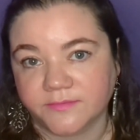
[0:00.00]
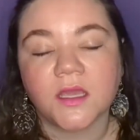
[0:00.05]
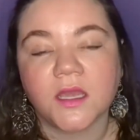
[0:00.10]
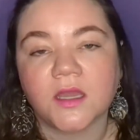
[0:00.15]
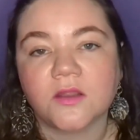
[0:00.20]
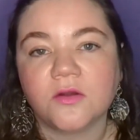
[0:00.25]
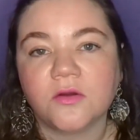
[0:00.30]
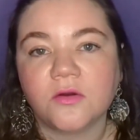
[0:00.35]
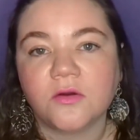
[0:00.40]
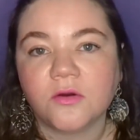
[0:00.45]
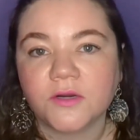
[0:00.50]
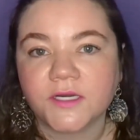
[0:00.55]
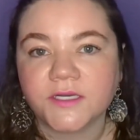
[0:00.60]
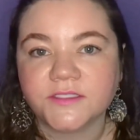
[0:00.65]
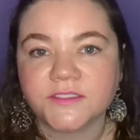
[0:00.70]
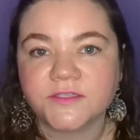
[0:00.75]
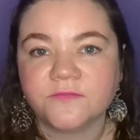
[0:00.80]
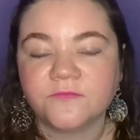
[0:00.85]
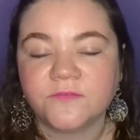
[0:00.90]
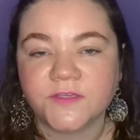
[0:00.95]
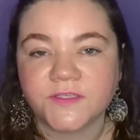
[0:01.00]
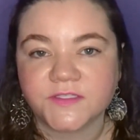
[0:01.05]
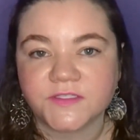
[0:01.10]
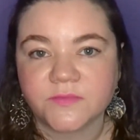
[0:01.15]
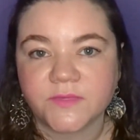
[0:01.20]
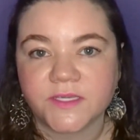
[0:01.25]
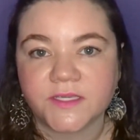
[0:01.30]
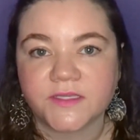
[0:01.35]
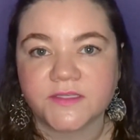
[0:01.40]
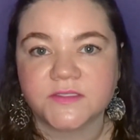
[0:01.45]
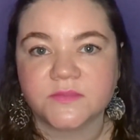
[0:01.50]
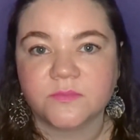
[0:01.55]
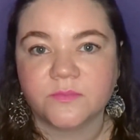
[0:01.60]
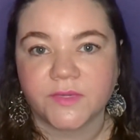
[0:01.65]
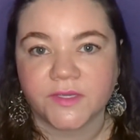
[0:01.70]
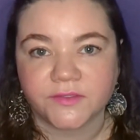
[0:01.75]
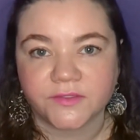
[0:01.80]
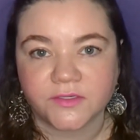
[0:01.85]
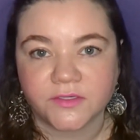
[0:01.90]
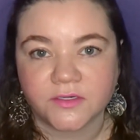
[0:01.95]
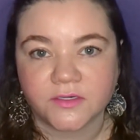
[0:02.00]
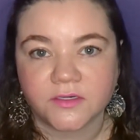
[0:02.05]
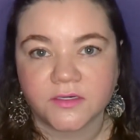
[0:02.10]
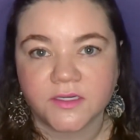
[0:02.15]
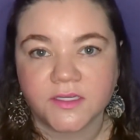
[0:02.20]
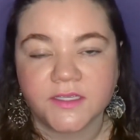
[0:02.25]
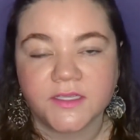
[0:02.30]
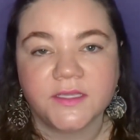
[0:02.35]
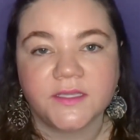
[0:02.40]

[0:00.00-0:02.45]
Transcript: According to Vismaya's mother,